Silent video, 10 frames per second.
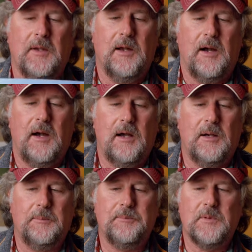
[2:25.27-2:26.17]

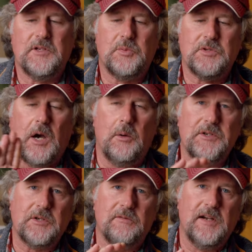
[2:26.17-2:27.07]
This was
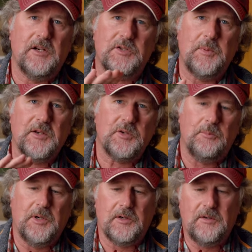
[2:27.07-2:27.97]
always a very special
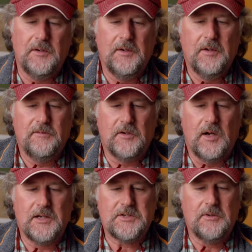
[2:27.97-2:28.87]
book for
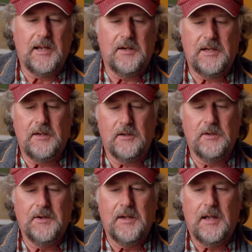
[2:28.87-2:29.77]
us around
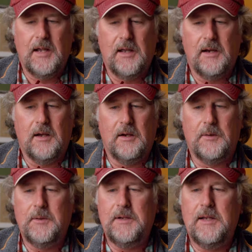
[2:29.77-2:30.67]
here, and
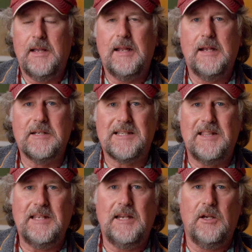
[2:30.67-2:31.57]
it
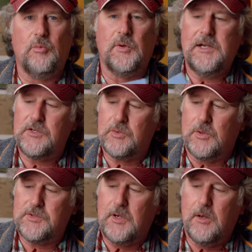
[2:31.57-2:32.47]
is the
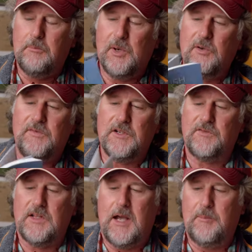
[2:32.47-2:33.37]
resource on bonefish
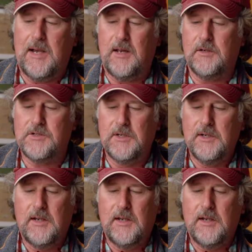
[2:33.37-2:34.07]
fly patterns,